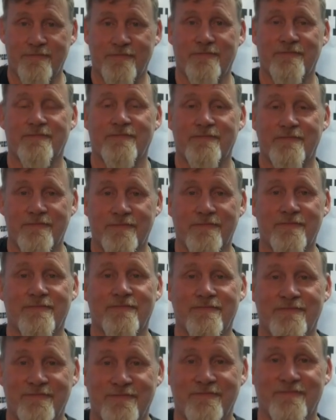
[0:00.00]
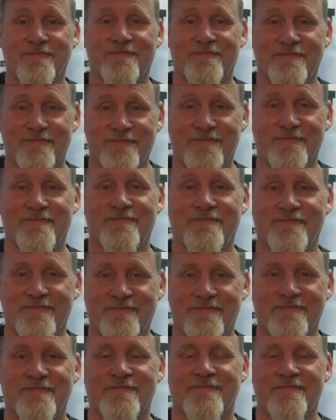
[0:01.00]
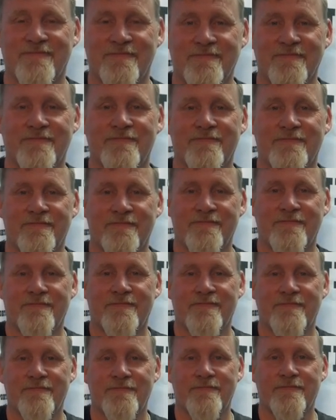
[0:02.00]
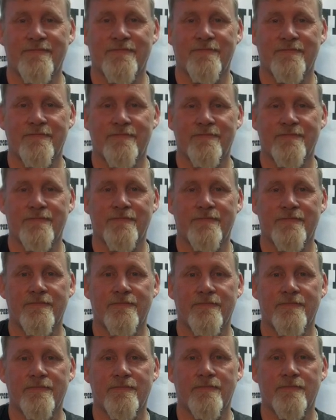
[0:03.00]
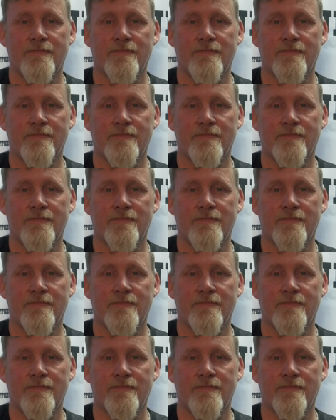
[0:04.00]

No words are spoken by the person on screen.